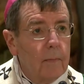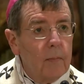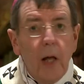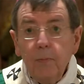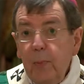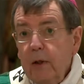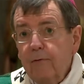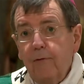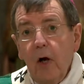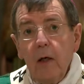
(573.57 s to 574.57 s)
Not be
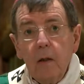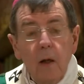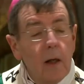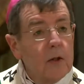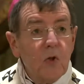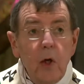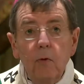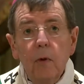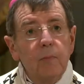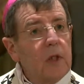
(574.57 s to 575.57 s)
afraid. Say
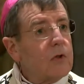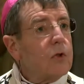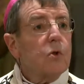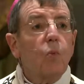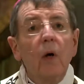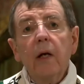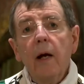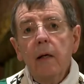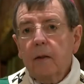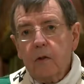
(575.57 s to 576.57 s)
to him, This is what
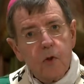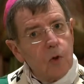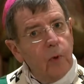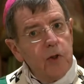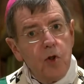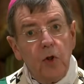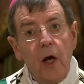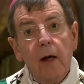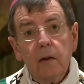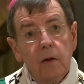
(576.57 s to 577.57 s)
I this is what you
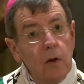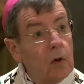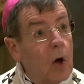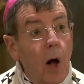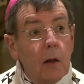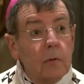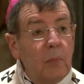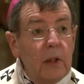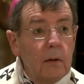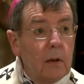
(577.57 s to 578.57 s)
get. You called
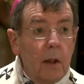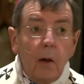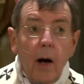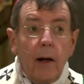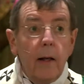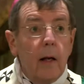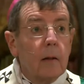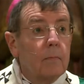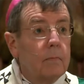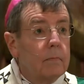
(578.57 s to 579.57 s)
me, here I
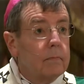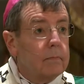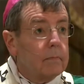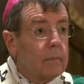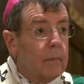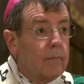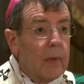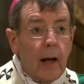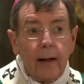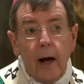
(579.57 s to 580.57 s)
am.
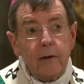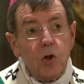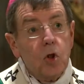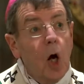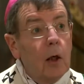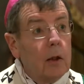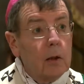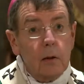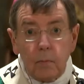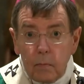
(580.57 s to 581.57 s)
I got junk.
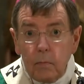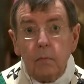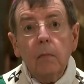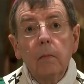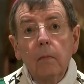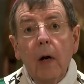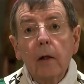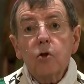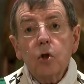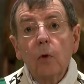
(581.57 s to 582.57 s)
I'll
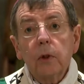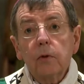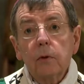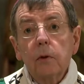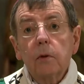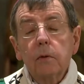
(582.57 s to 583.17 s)
show it to you.